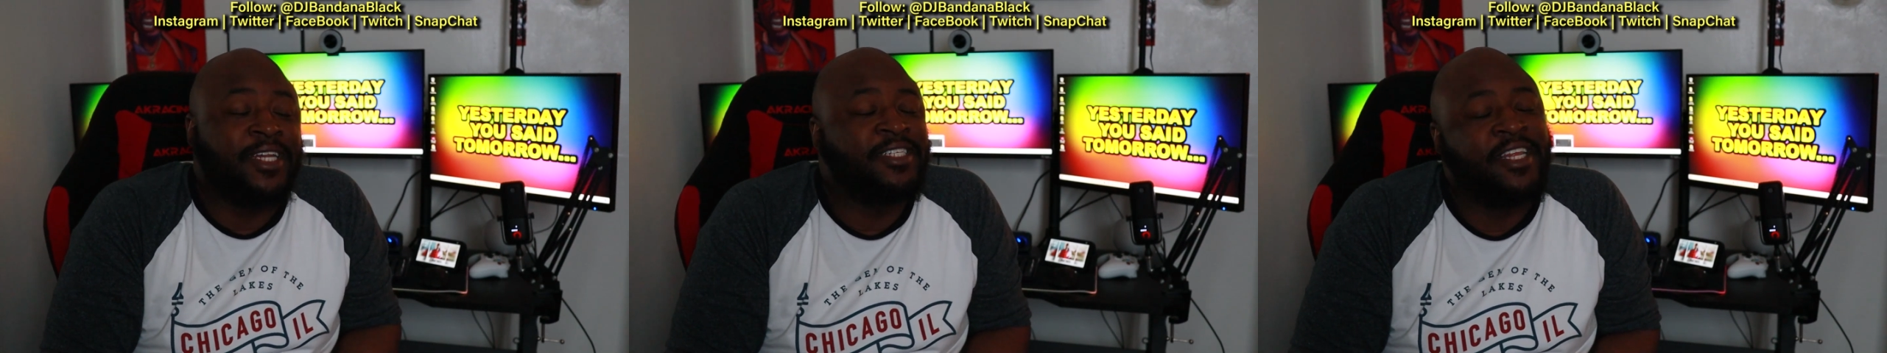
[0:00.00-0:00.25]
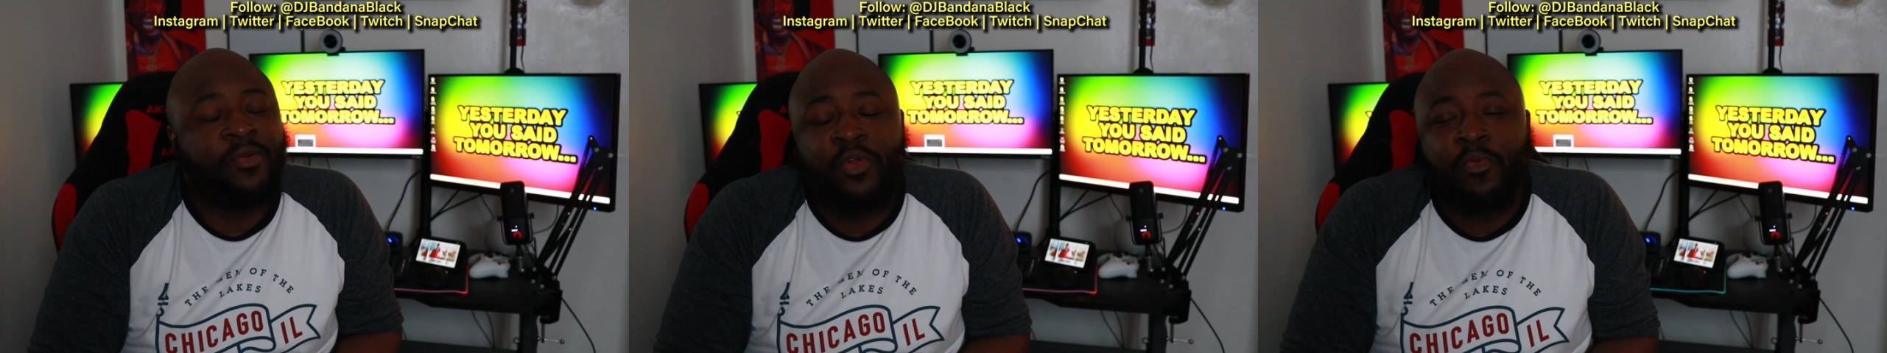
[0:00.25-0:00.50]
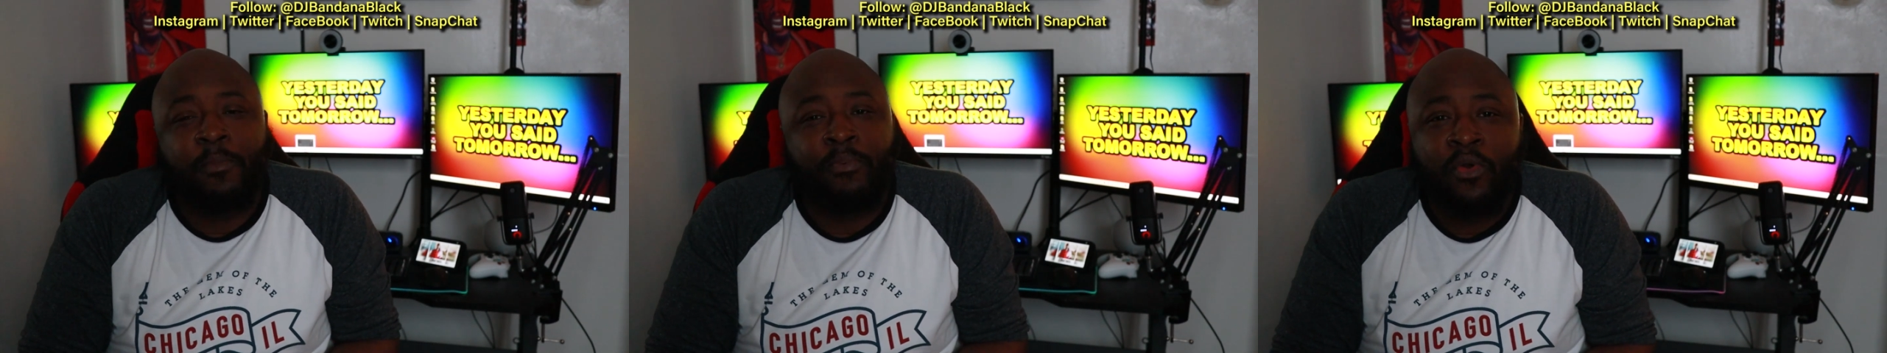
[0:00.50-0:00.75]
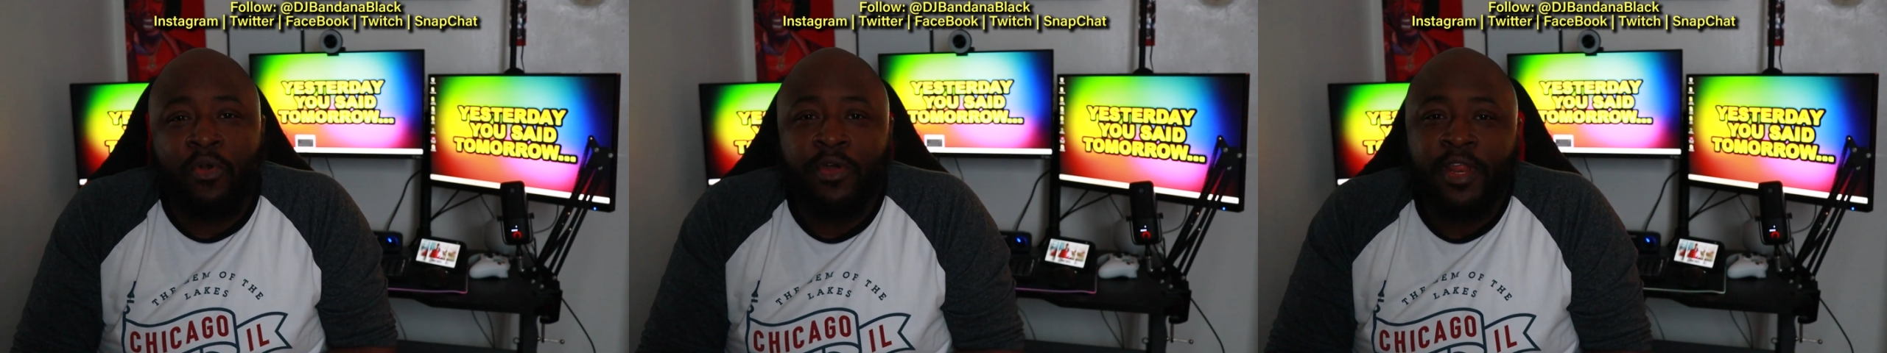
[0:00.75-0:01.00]
I just didn't want to
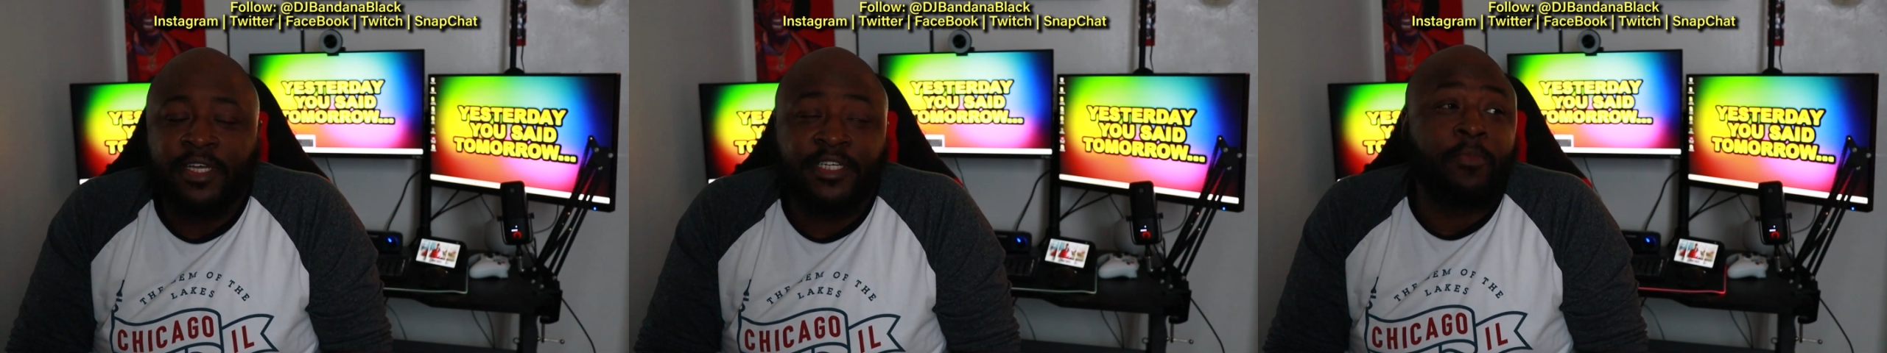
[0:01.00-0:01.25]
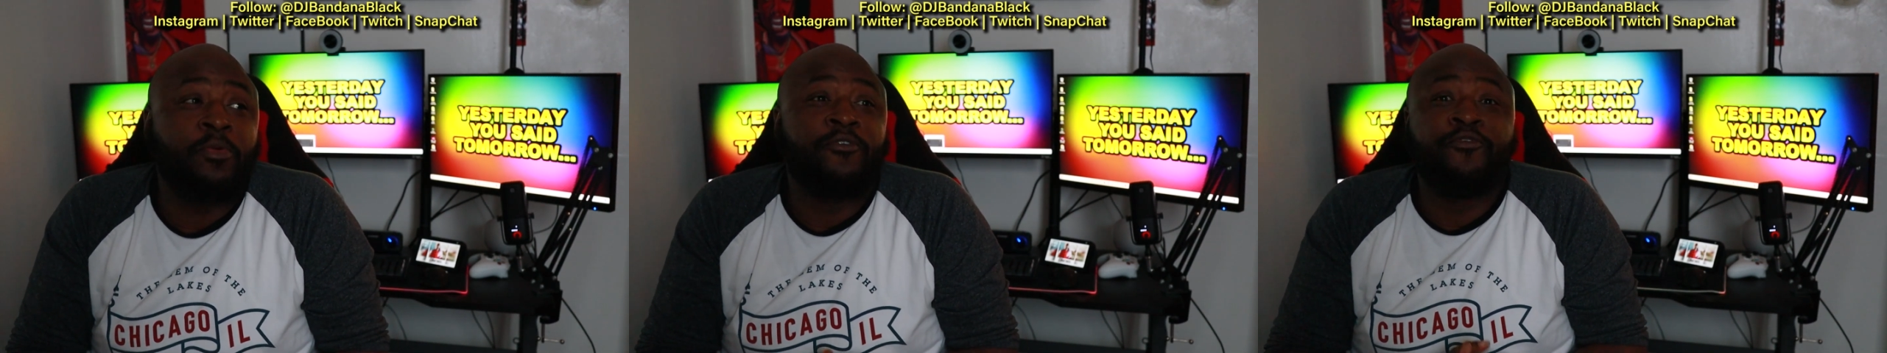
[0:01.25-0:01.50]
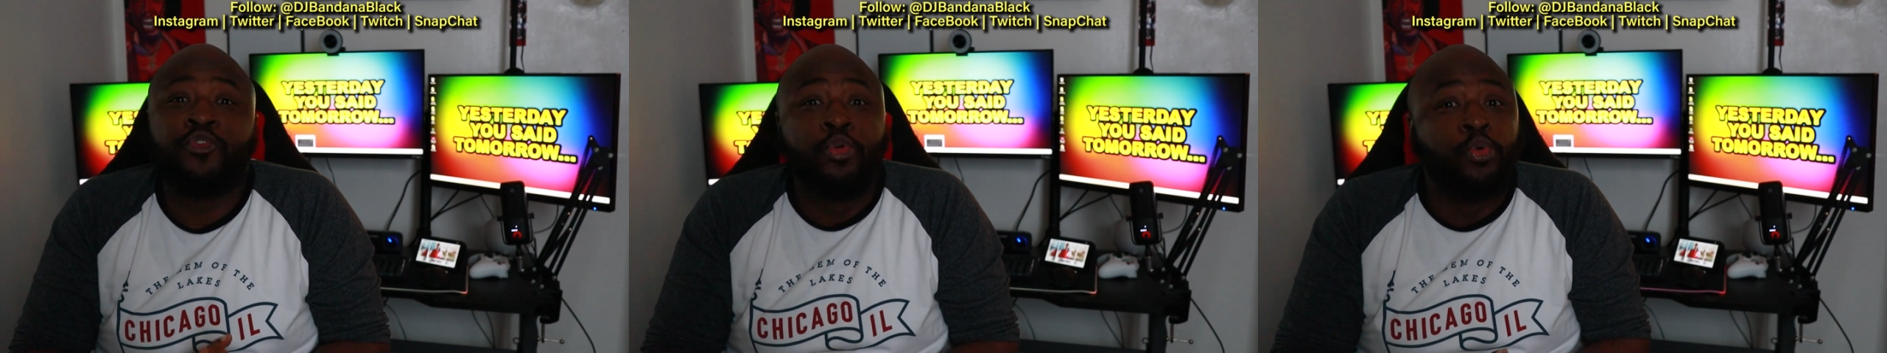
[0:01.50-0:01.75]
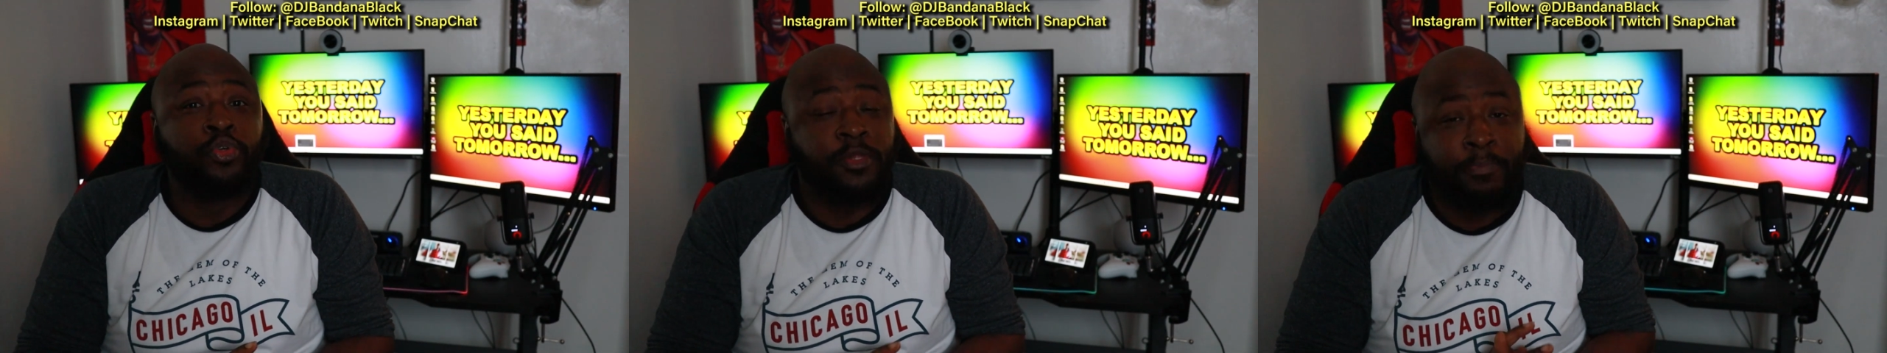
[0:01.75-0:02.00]
report on it because I
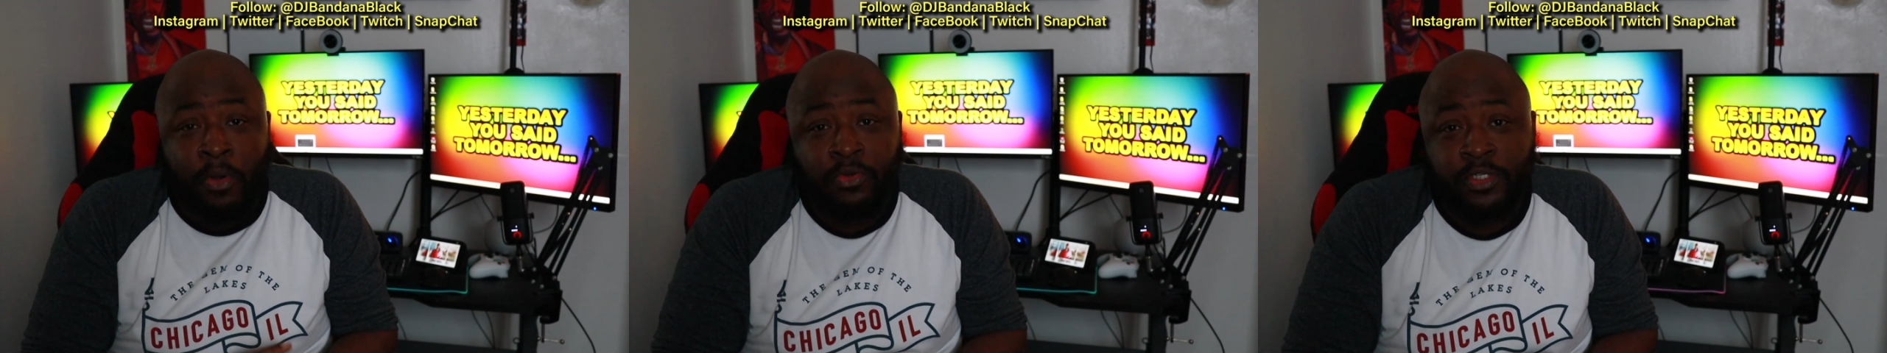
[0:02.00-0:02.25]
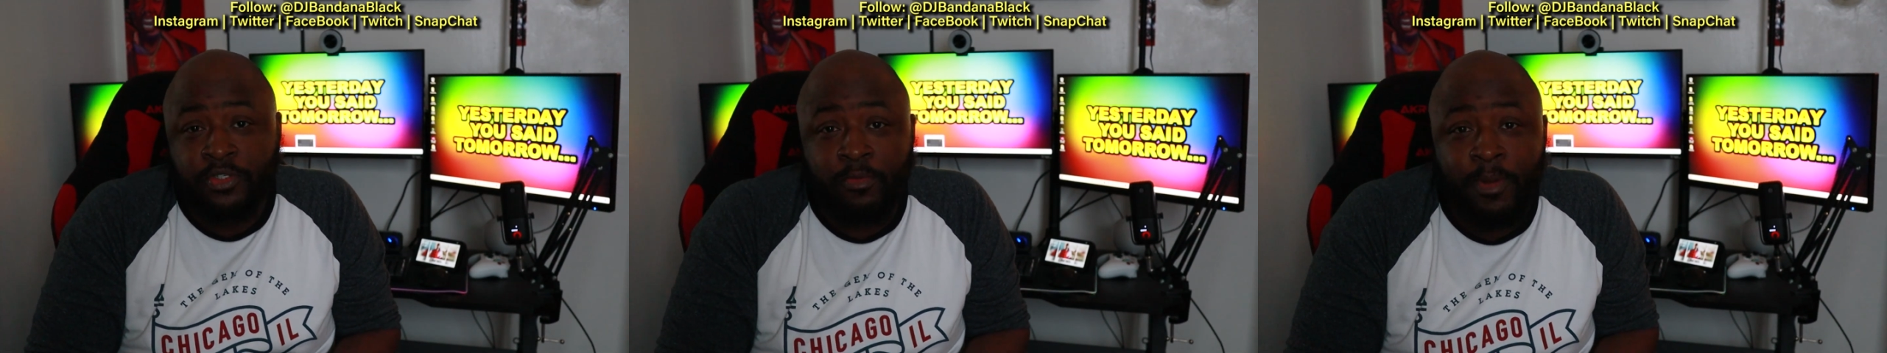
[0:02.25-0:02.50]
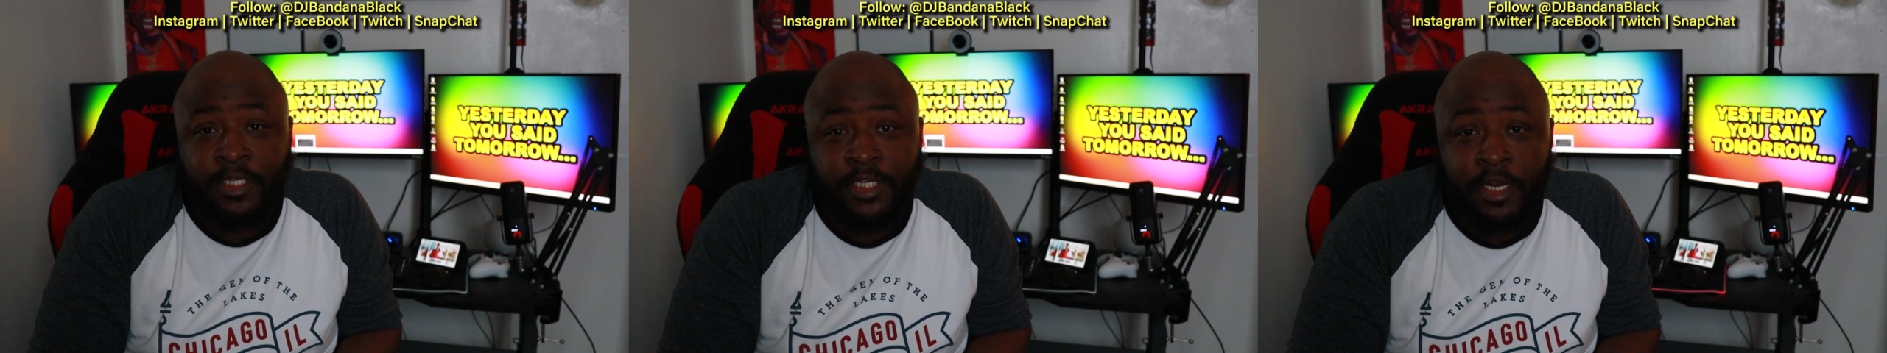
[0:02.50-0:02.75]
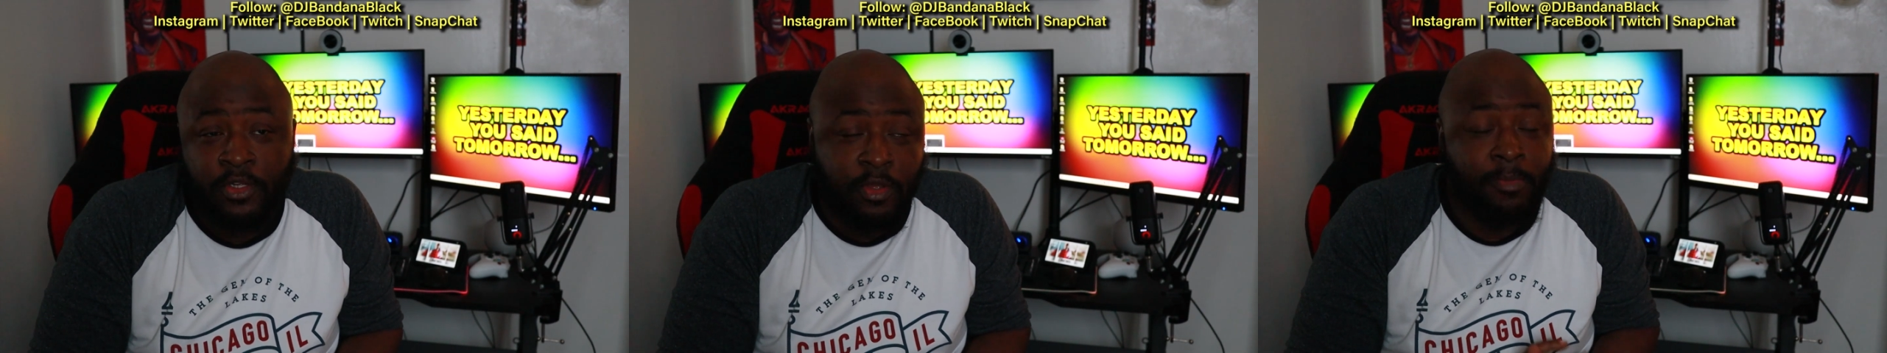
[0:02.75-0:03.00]
refuse to post this on my channel.